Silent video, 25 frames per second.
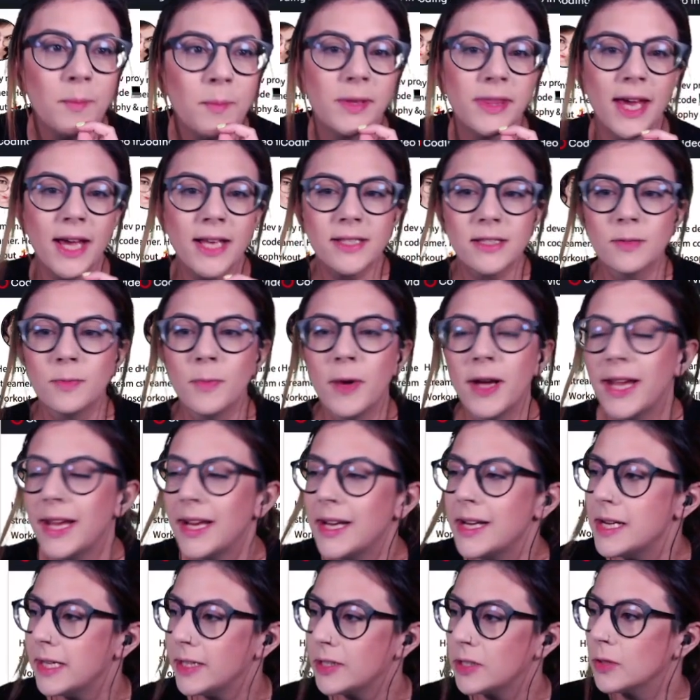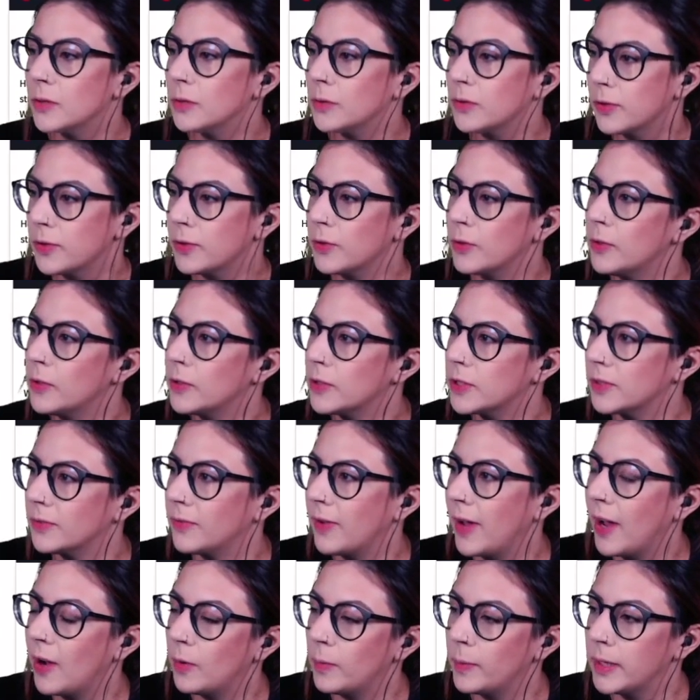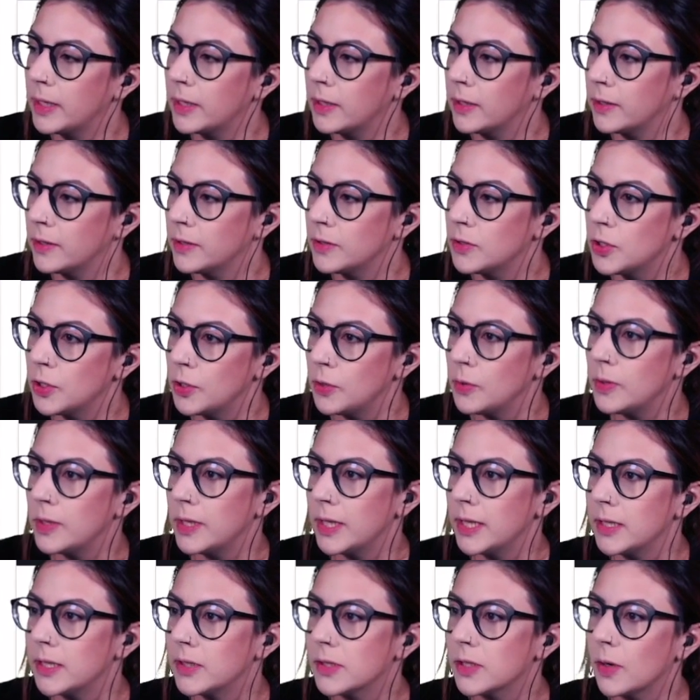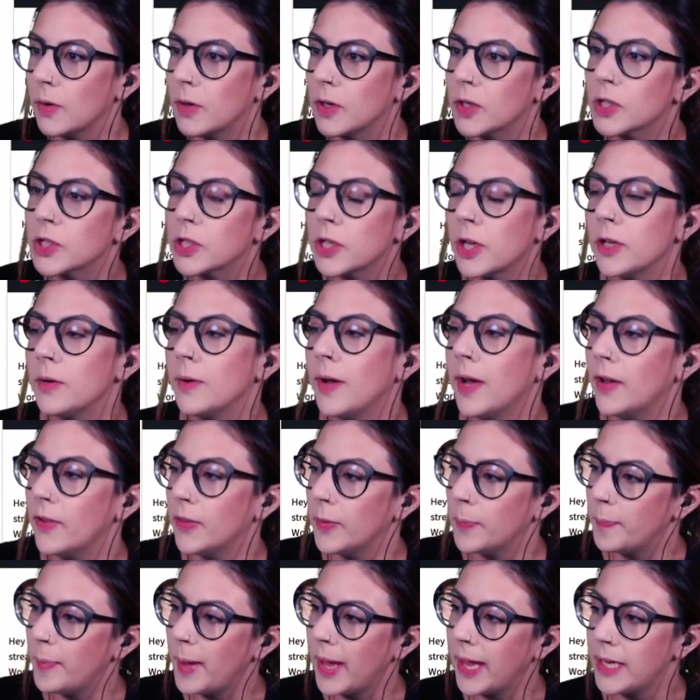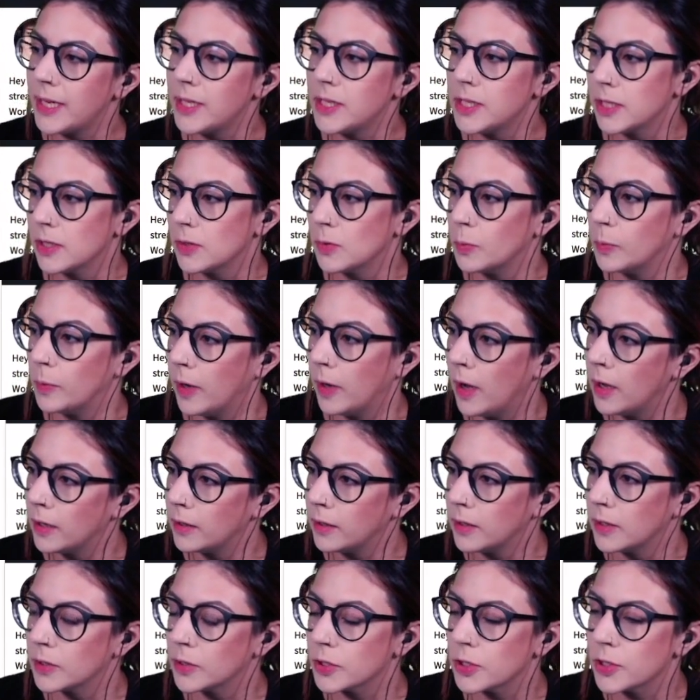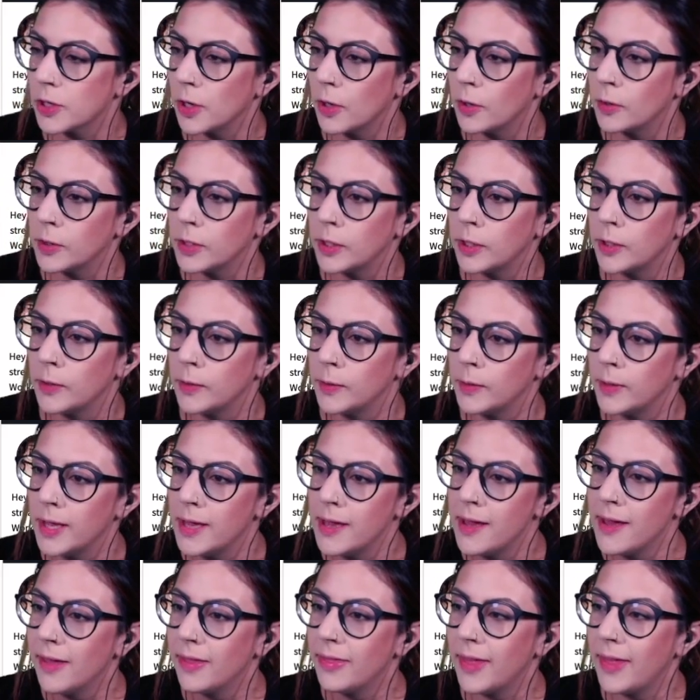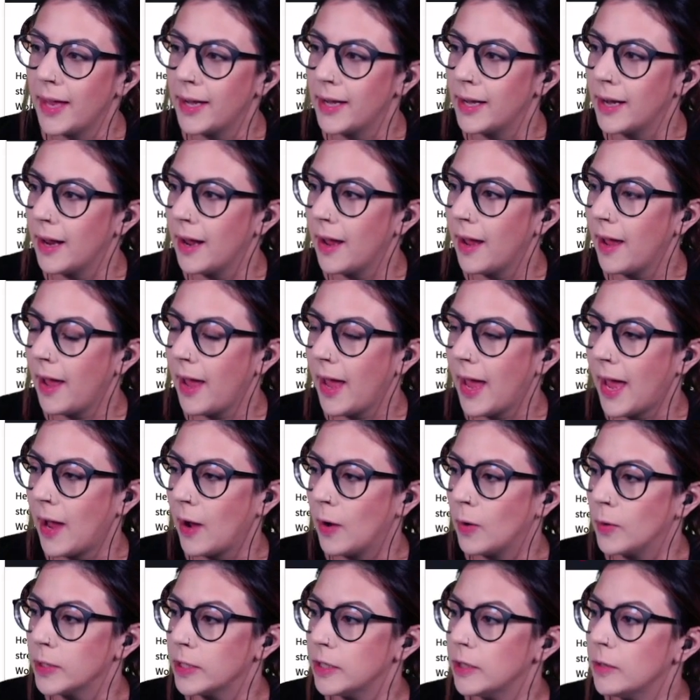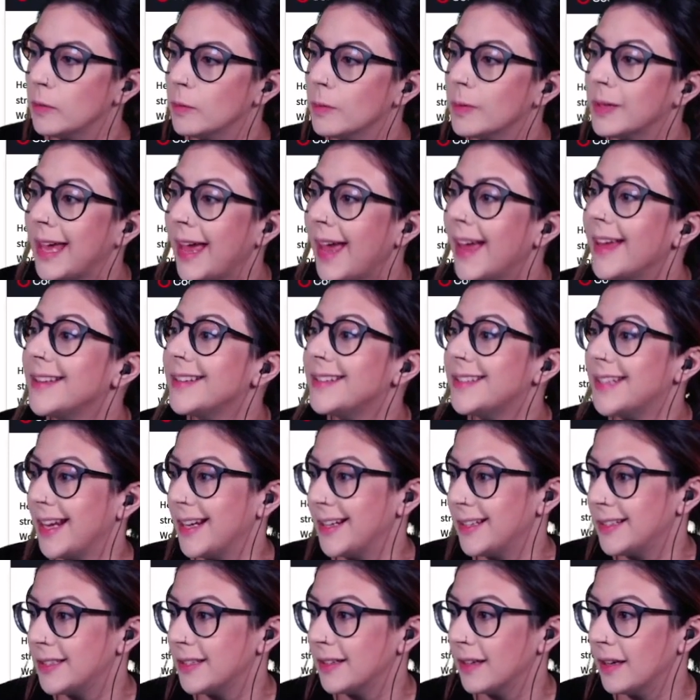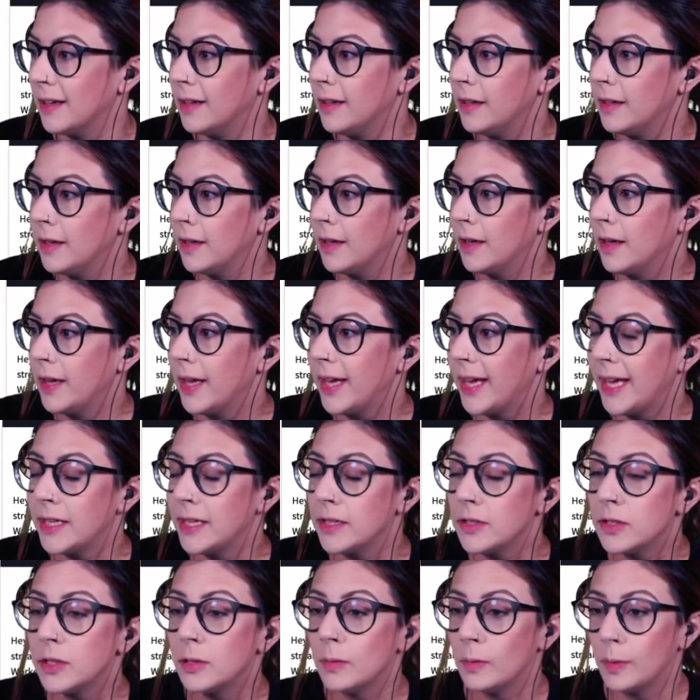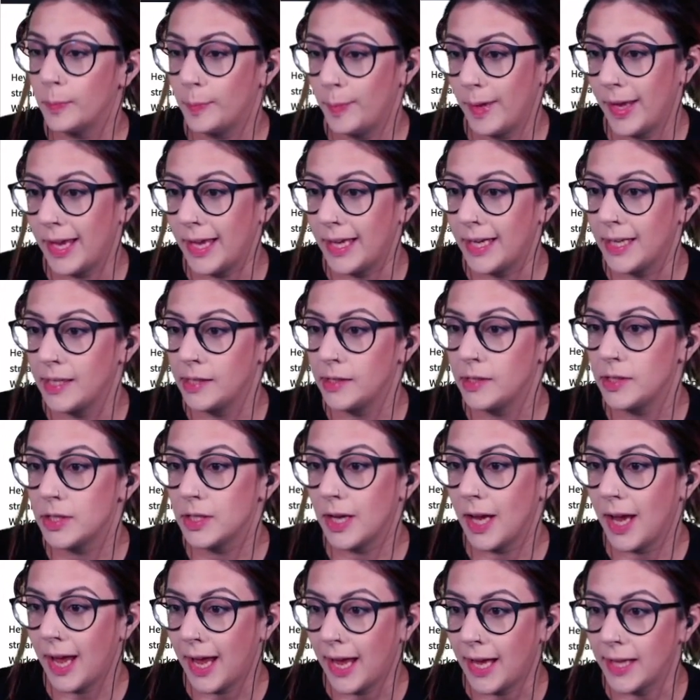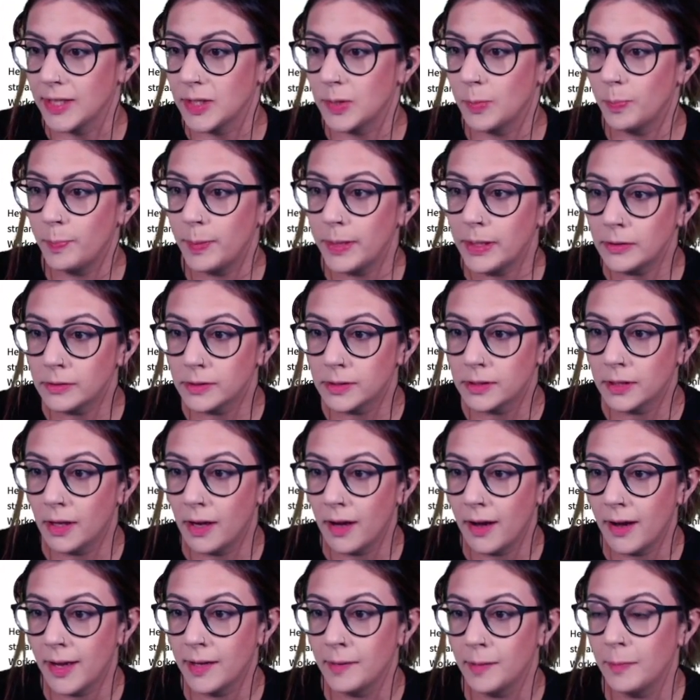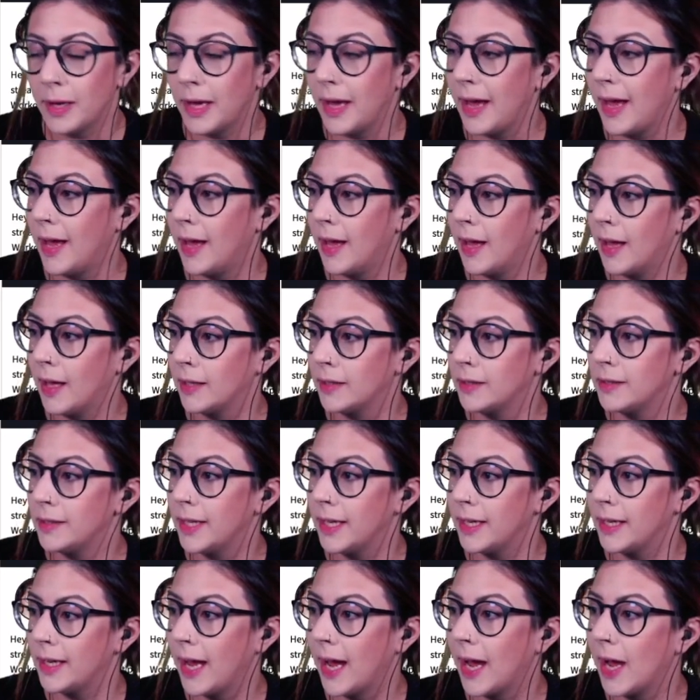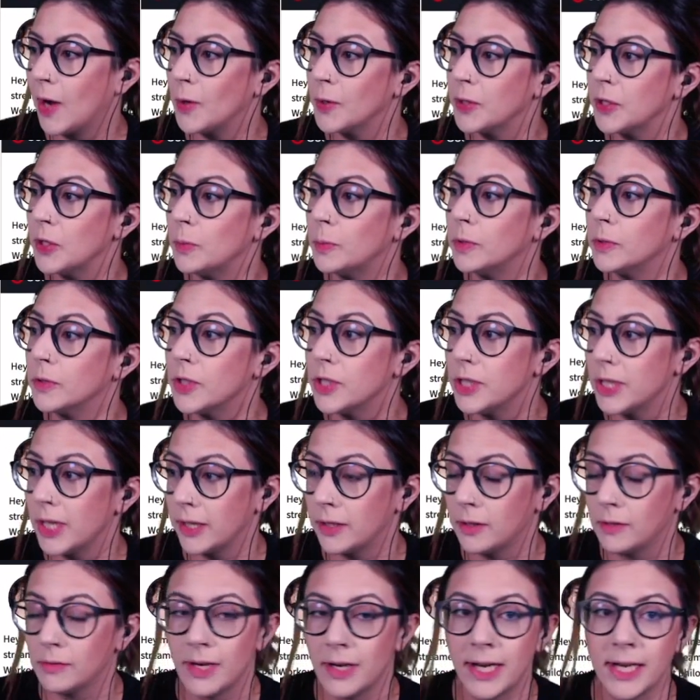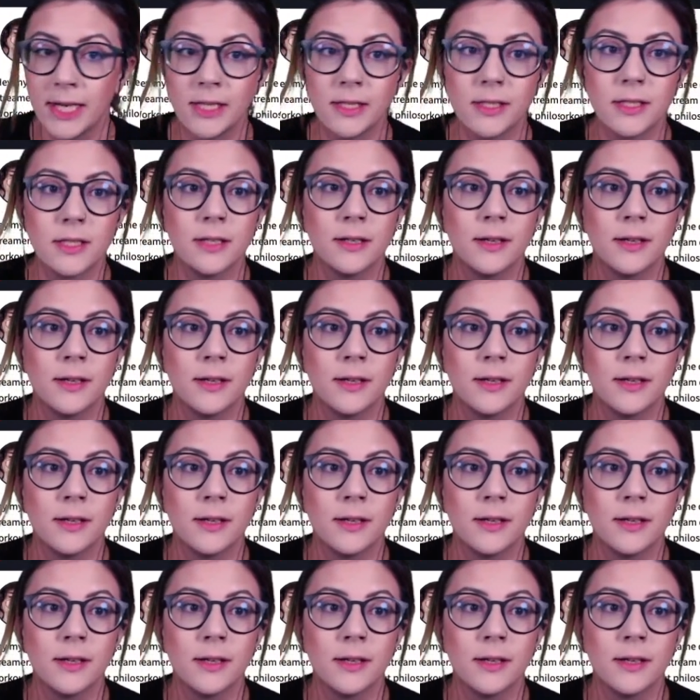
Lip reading: that's my initial thoughts of how we could do this. So I'll show you how the pages work. I'll show you then how you get data into a page at build time, and then how you will generate